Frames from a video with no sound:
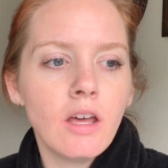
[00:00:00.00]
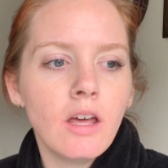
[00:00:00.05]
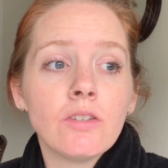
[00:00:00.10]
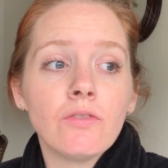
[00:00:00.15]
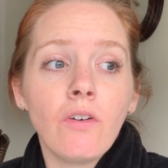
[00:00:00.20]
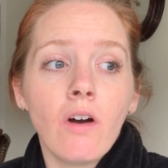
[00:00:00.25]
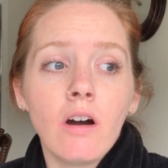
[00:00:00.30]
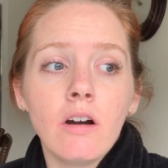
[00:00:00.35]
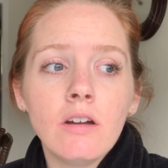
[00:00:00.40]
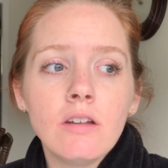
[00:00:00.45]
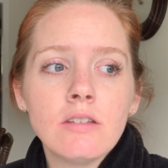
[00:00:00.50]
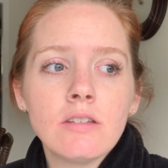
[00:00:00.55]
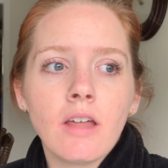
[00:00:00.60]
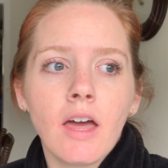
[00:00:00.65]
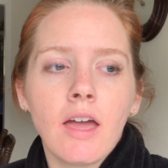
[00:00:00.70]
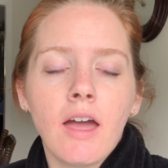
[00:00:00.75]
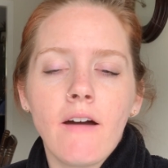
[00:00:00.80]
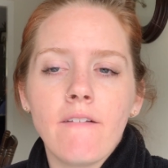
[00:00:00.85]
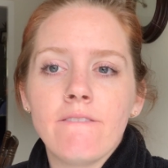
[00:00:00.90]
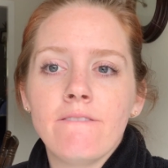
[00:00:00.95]
As far as
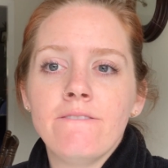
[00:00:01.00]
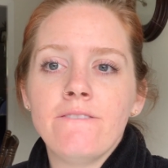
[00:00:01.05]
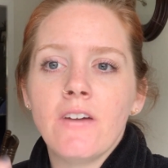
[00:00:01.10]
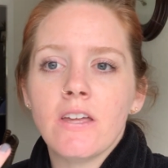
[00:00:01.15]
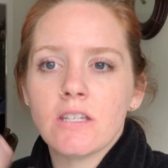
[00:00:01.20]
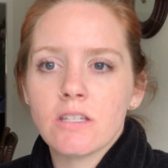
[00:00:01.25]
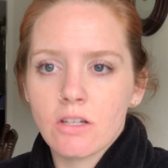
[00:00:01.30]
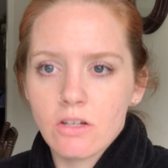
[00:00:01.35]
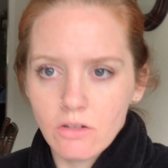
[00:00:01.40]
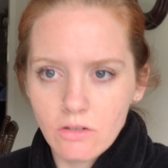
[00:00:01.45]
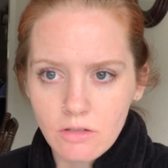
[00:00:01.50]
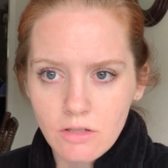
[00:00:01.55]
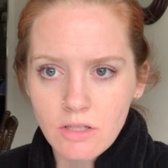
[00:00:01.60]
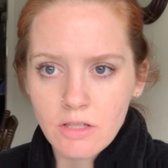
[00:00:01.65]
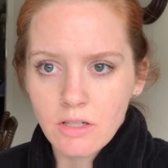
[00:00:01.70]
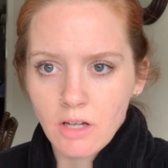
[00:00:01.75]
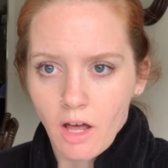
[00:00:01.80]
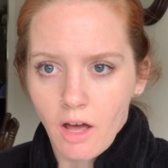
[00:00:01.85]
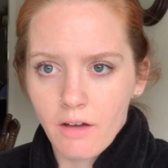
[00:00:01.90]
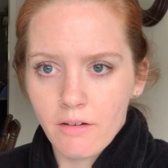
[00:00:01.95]
like physical
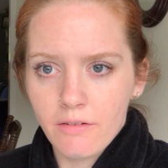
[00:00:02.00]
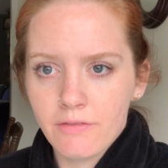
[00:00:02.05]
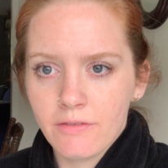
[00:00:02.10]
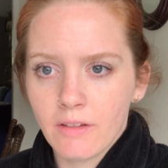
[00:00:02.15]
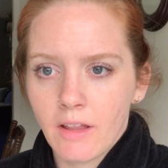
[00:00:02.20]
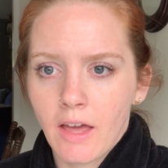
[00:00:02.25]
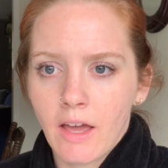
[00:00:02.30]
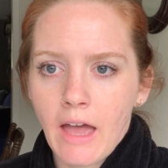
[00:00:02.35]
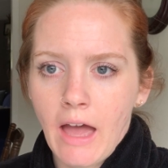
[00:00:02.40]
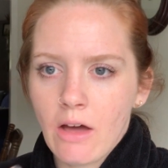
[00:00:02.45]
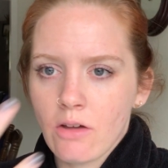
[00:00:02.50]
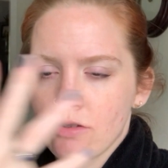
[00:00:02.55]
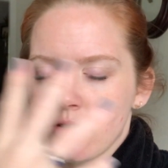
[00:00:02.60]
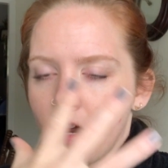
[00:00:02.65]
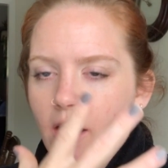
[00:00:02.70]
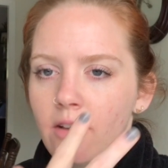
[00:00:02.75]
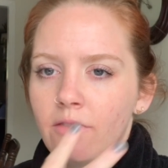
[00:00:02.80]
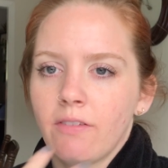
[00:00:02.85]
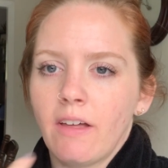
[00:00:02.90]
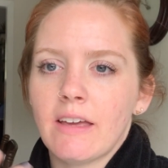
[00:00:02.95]
stuff, like
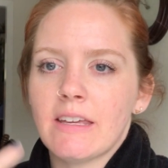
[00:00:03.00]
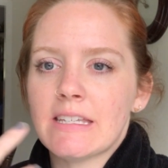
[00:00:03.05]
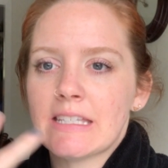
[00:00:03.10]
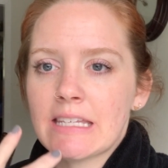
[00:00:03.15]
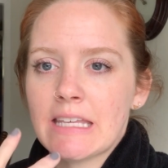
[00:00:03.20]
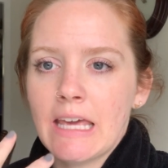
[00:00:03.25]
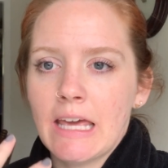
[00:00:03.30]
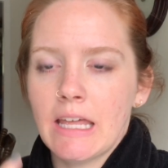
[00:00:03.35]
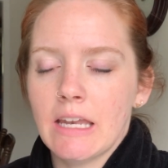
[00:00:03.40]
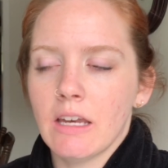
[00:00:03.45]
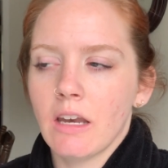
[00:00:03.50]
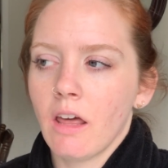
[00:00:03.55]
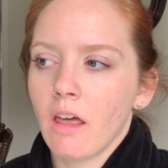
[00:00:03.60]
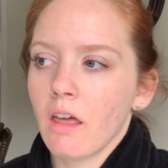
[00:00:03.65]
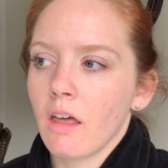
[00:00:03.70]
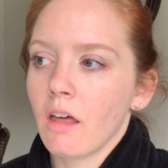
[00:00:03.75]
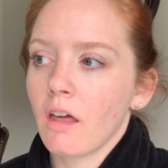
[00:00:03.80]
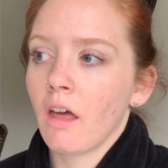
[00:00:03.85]
outside of like skin,